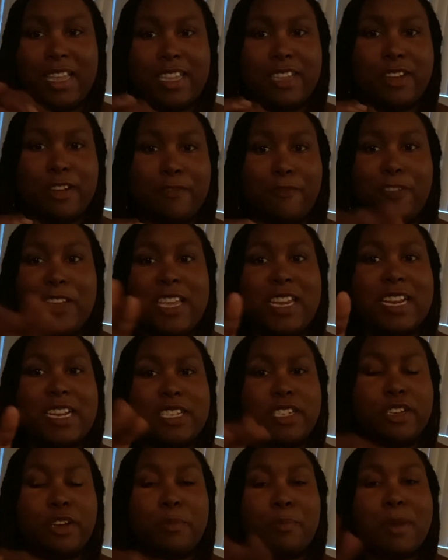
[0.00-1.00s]

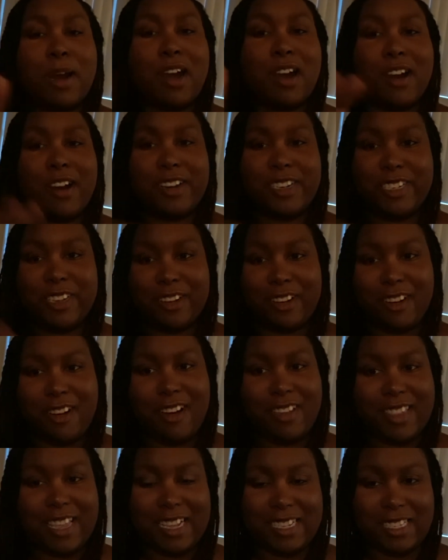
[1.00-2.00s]
Venus, your Mars, your
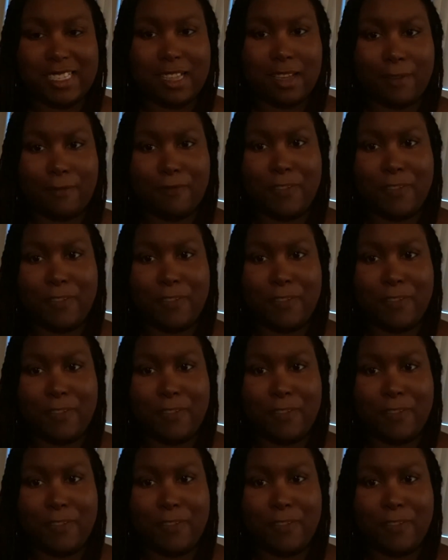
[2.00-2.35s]
all that stuff.